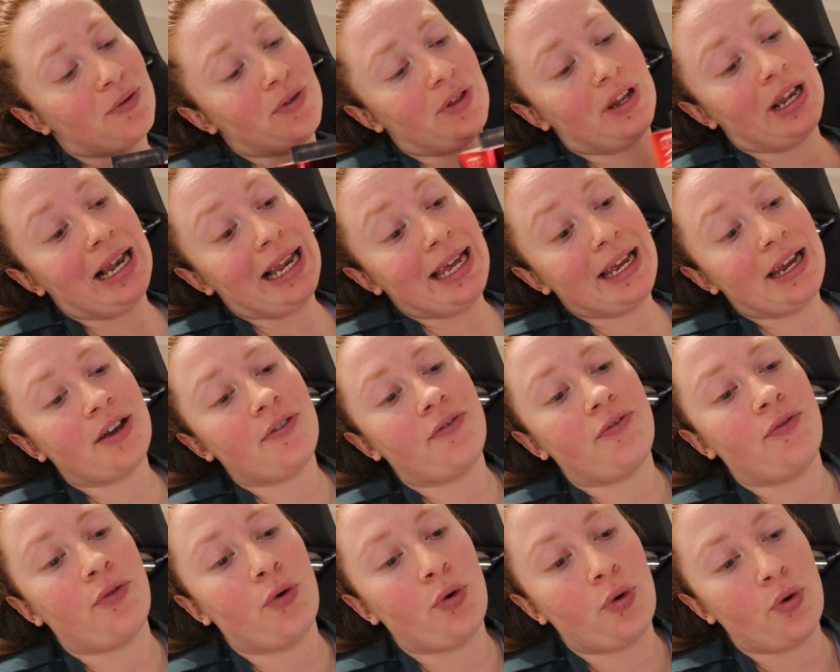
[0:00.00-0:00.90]
the link
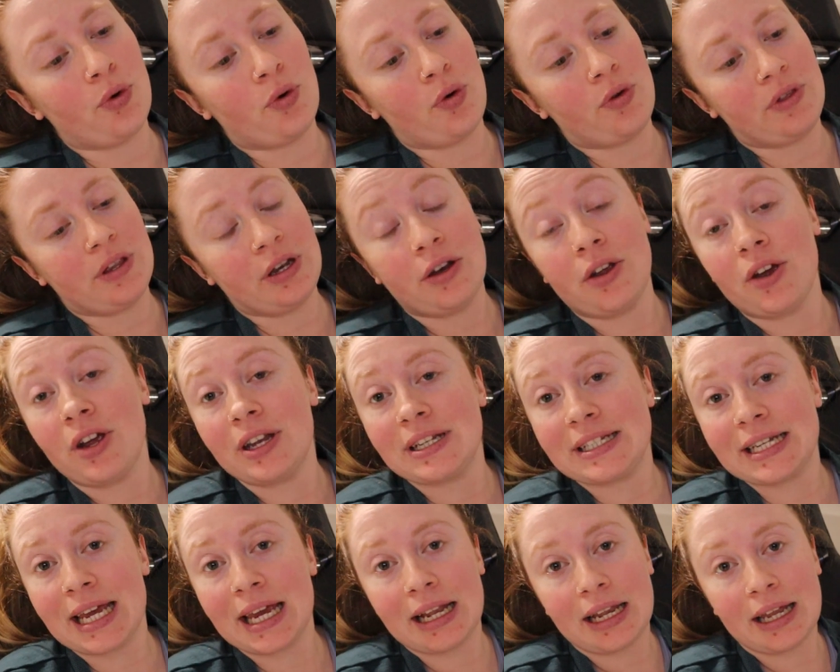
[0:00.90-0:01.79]
for the Nerd
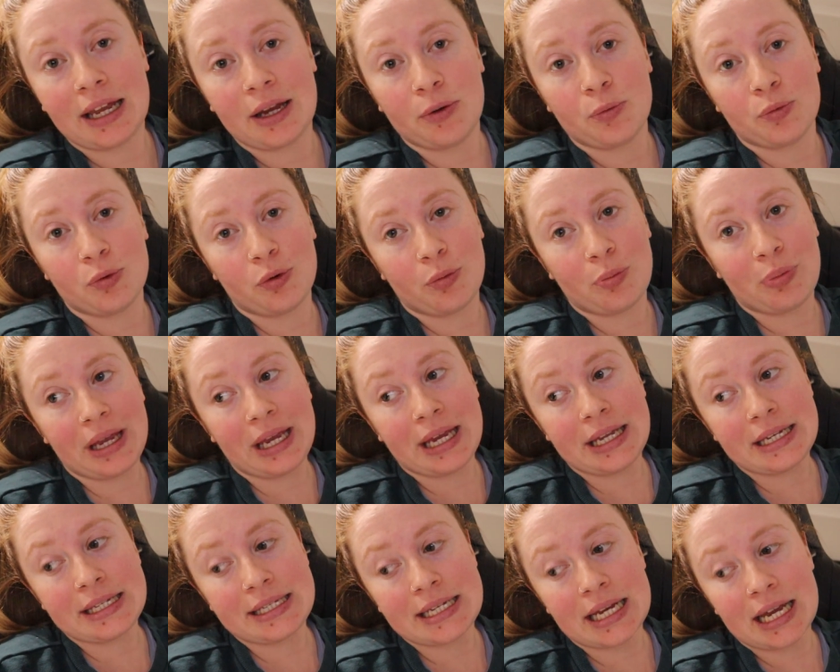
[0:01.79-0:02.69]
Daily will
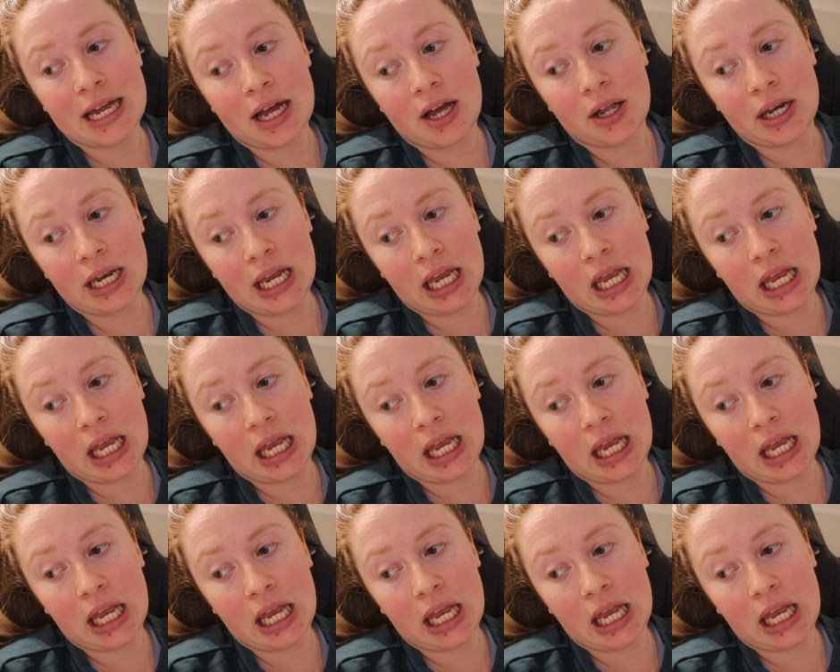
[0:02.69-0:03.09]
be down